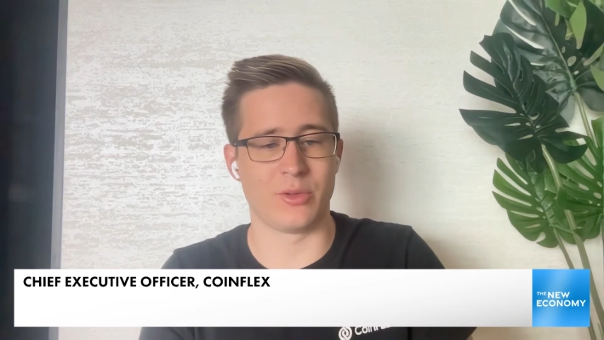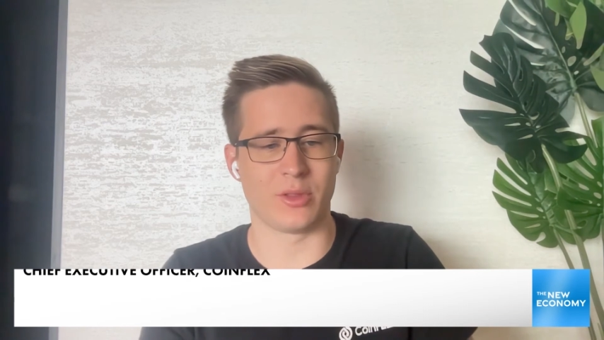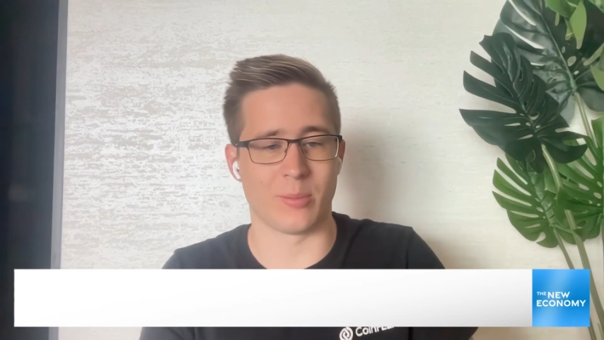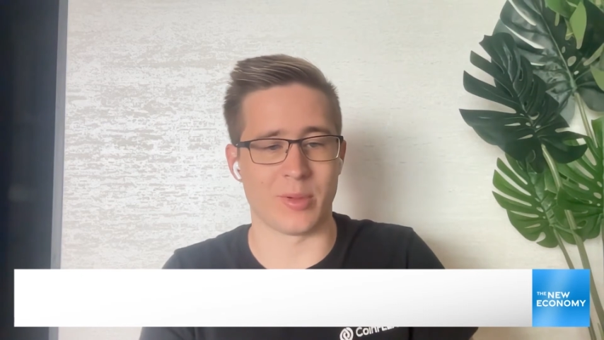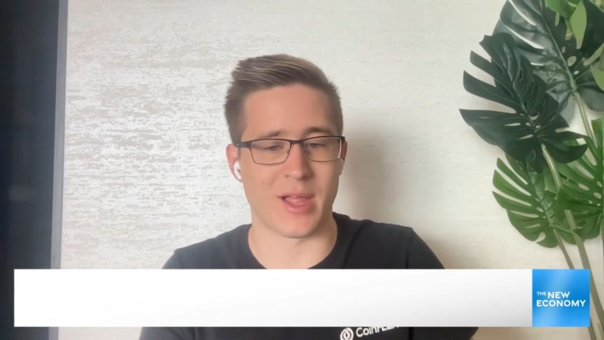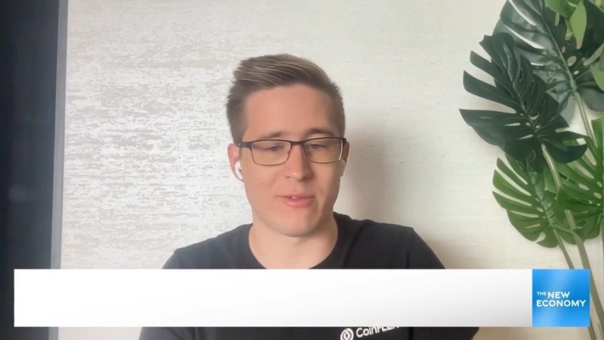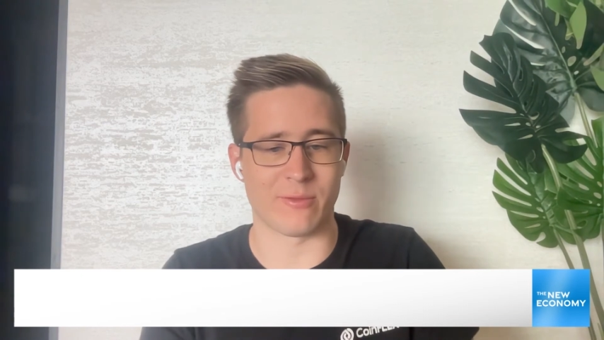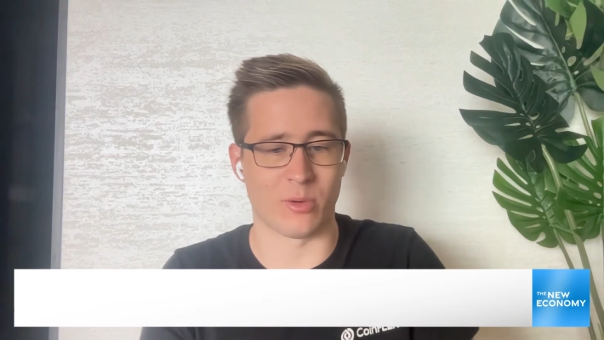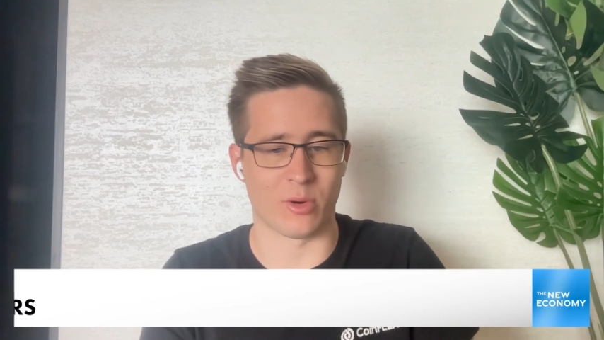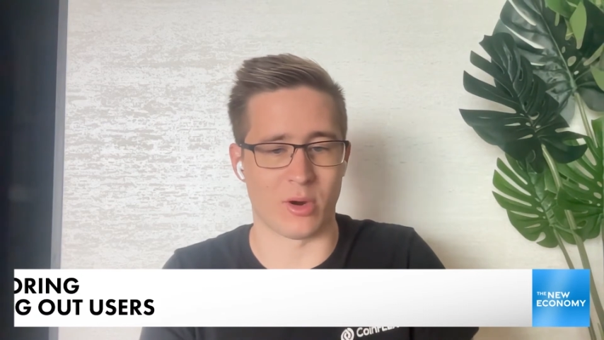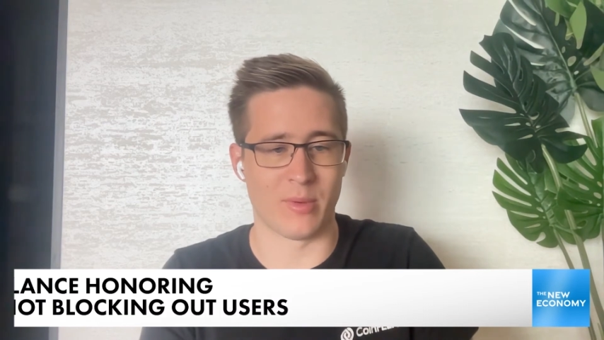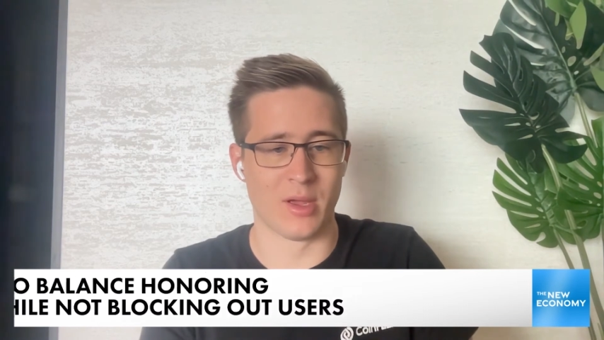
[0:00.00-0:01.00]
the
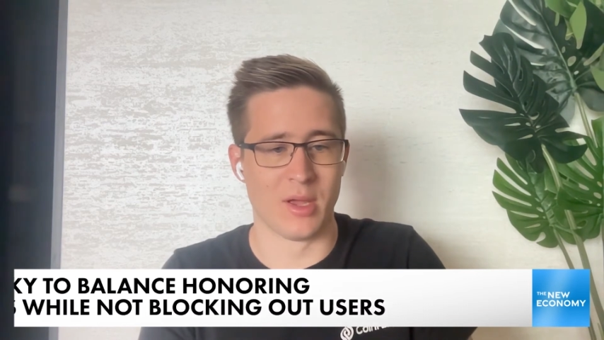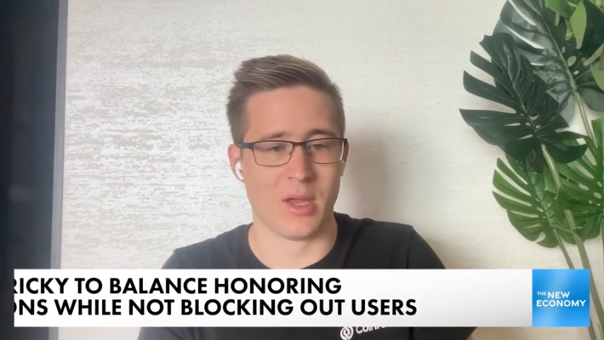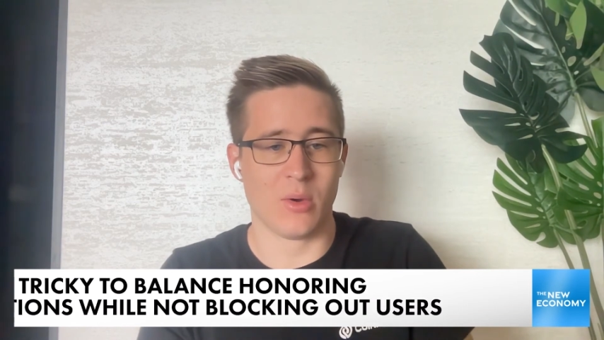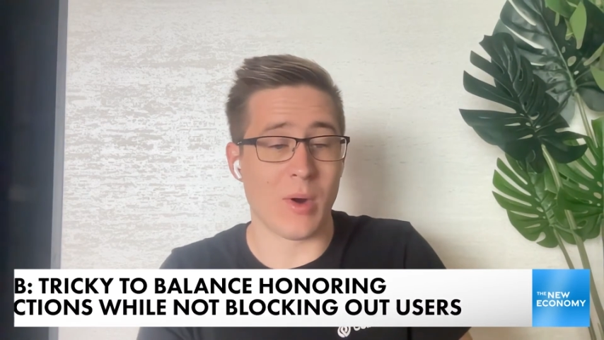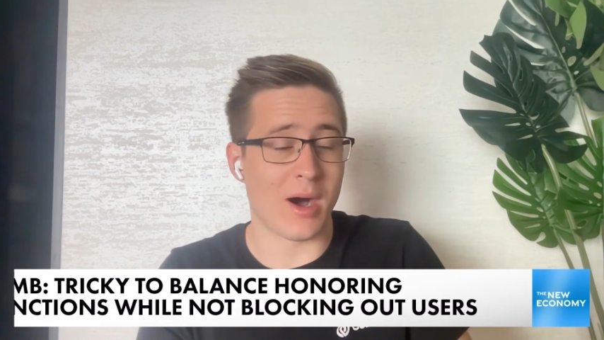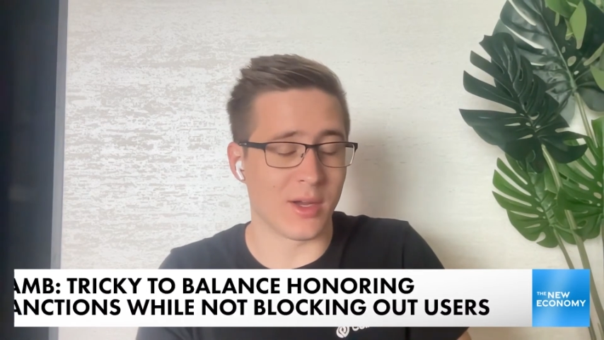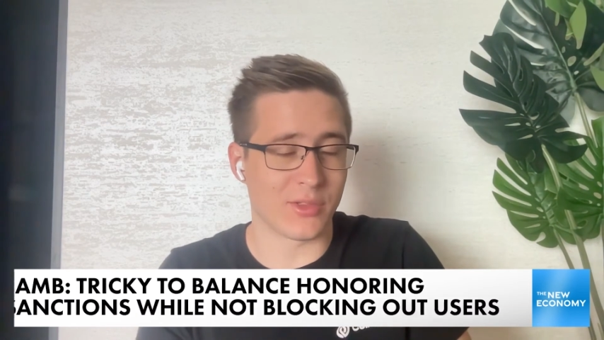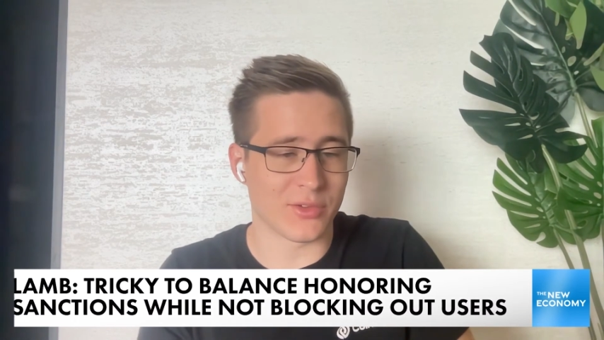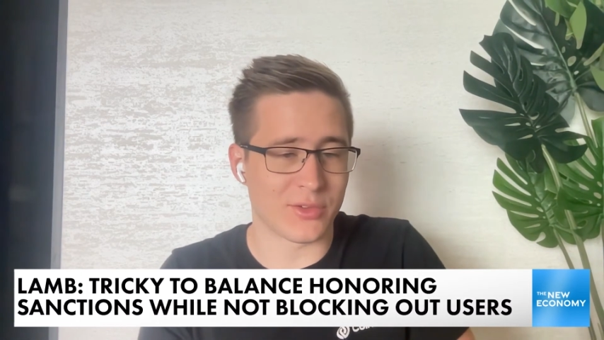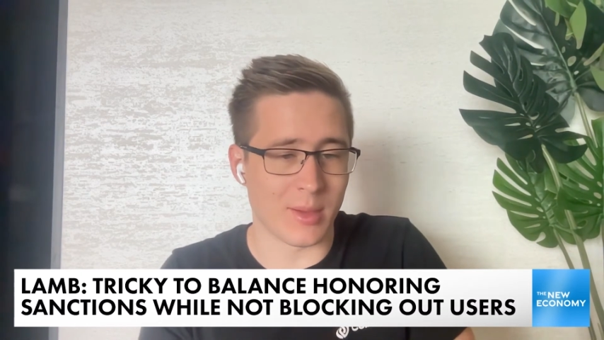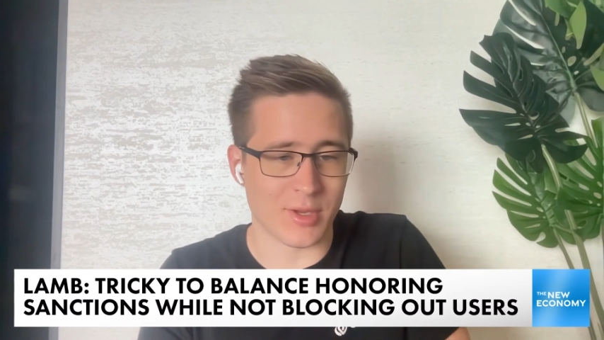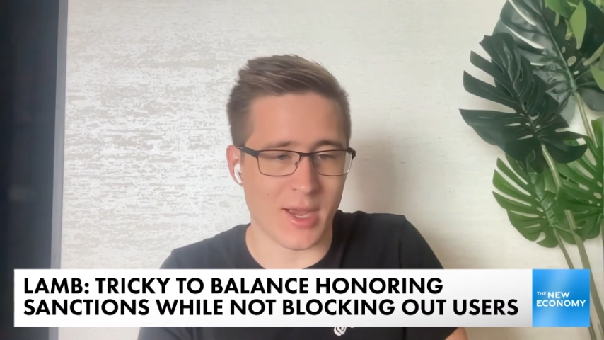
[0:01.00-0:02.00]
platform, while at the
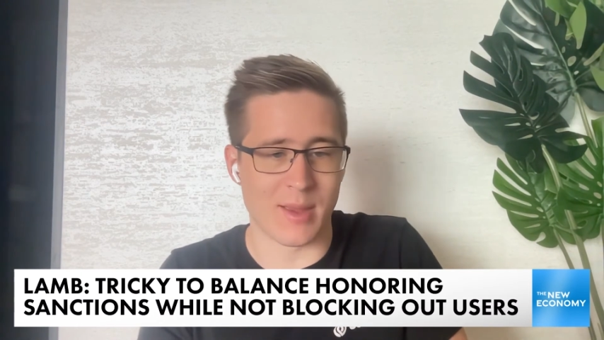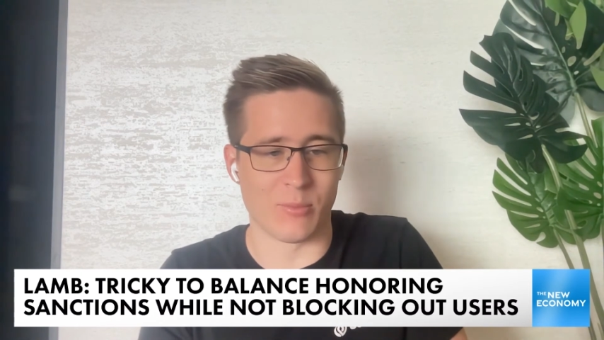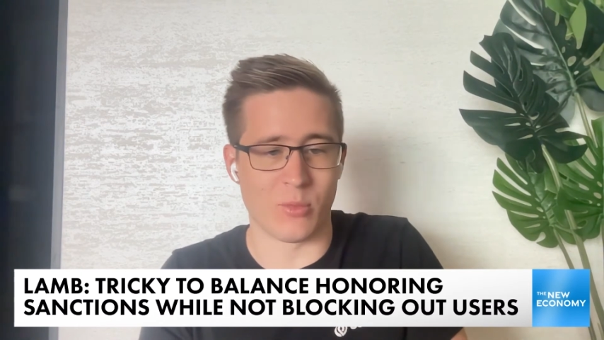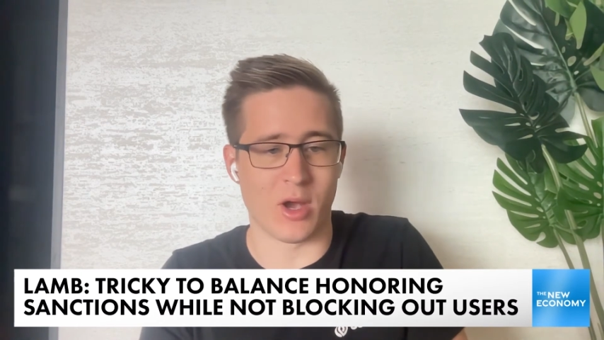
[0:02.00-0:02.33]
same time